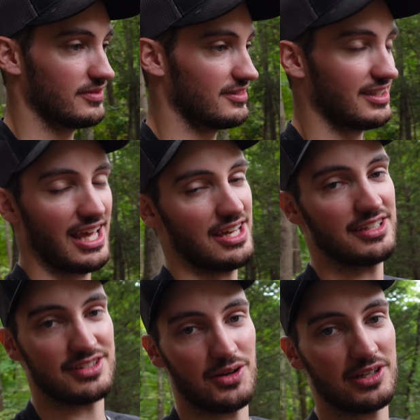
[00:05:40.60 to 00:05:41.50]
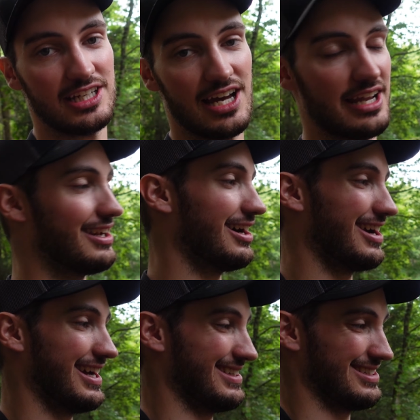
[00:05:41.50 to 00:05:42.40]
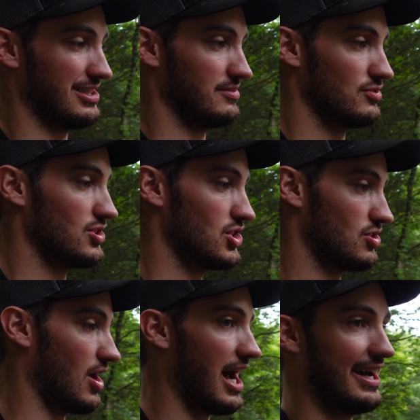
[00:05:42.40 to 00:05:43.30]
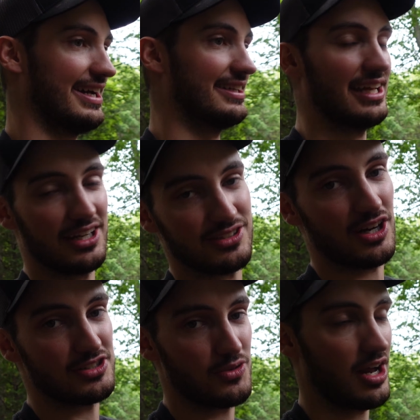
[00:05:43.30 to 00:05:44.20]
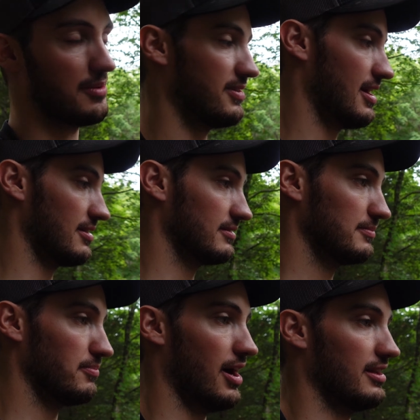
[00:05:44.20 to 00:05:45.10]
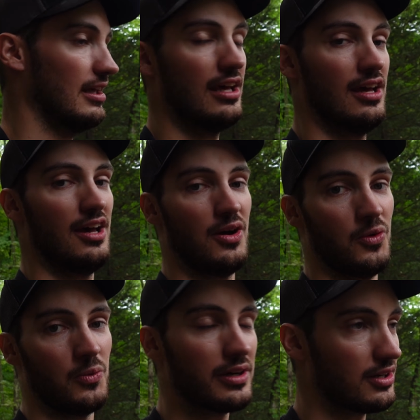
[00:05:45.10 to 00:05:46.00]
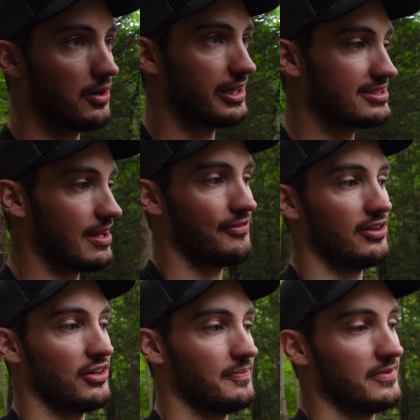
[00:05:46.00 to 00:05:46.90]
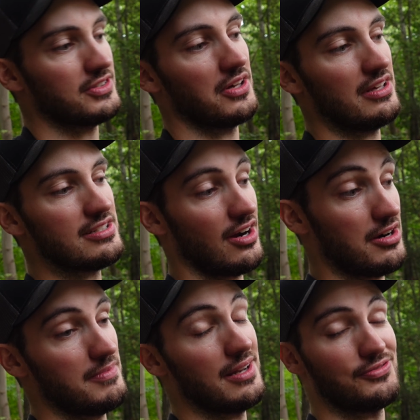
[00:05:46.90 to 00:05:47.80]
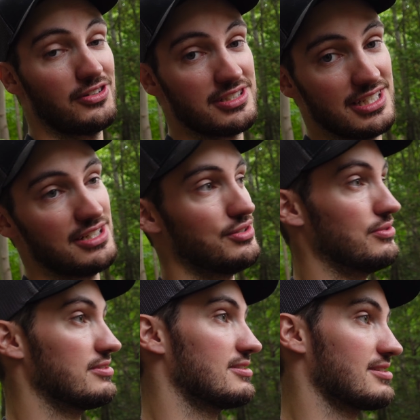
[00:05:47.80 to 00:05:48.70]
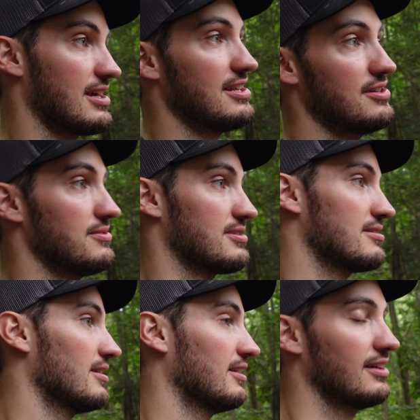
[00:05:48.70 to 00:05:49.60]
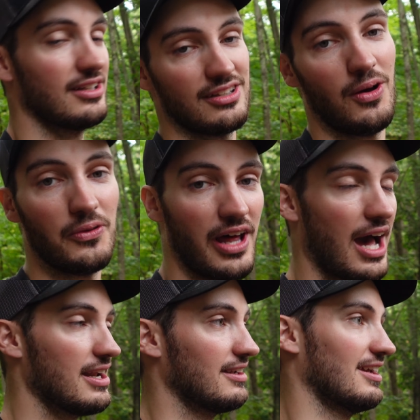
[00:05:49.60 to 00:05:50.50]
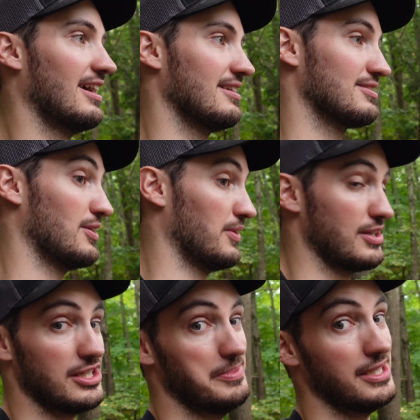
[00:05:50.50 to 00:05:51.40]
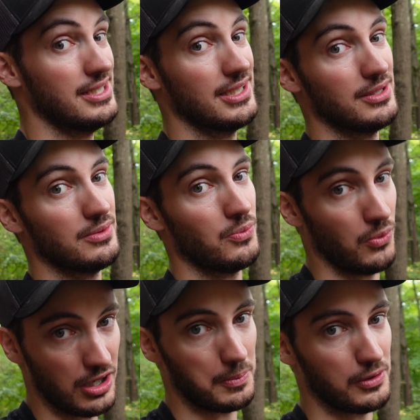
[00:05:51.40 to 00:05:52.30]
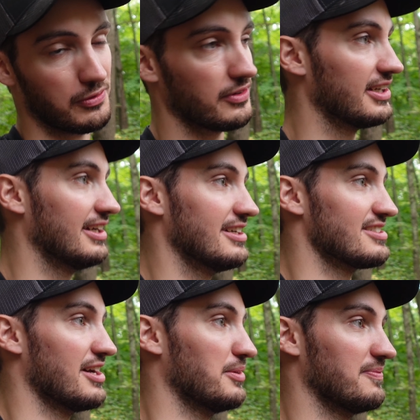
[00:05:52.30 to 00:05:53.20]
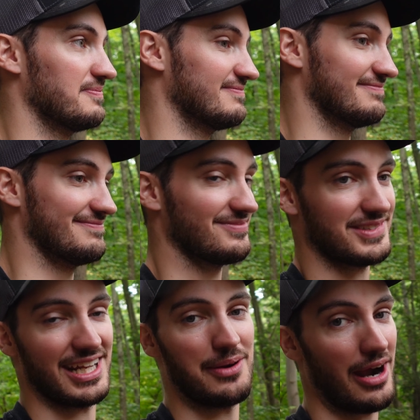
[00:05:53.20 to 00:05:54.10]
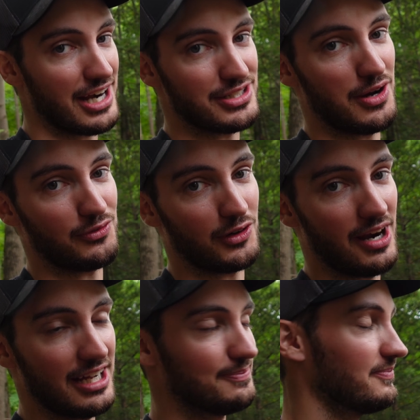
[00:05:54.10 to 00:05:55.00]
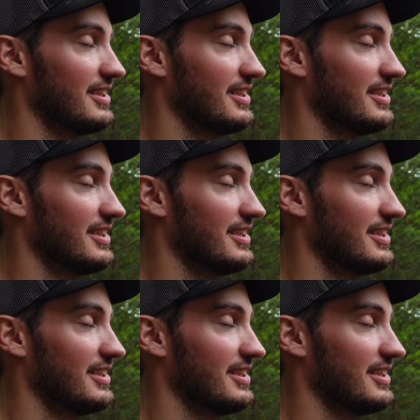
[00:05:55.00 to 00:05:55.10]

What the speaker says: yeah, you can throw a key on there and try it, and yeah, it'll start your quad up, yay. But we're gonna go one step further. So these are meant for sea-doos, ski-doos, the whole nine, and so they should be waterproof. So today we're actually going for a ride.